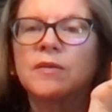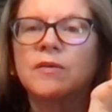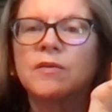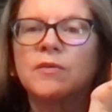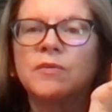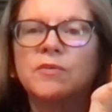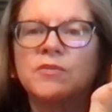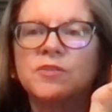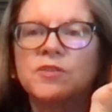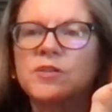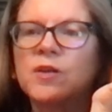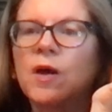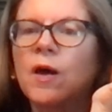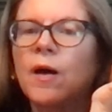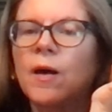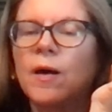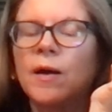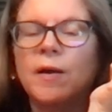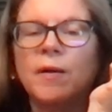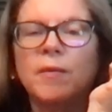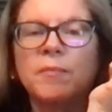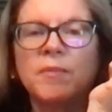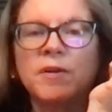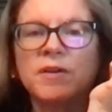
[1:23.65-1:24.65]
whose
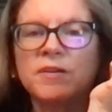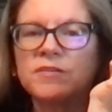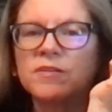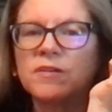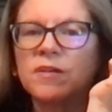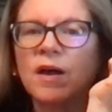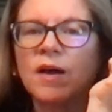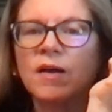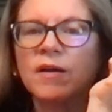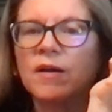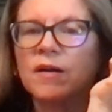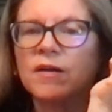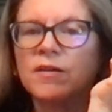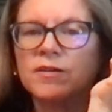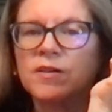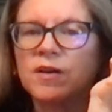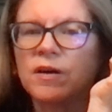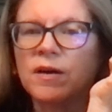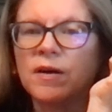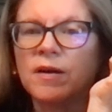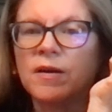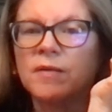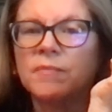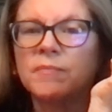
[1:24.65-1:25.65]
time is not our
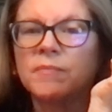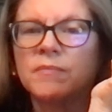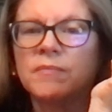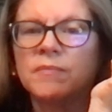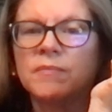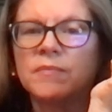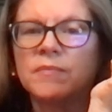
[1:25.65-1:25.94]
time.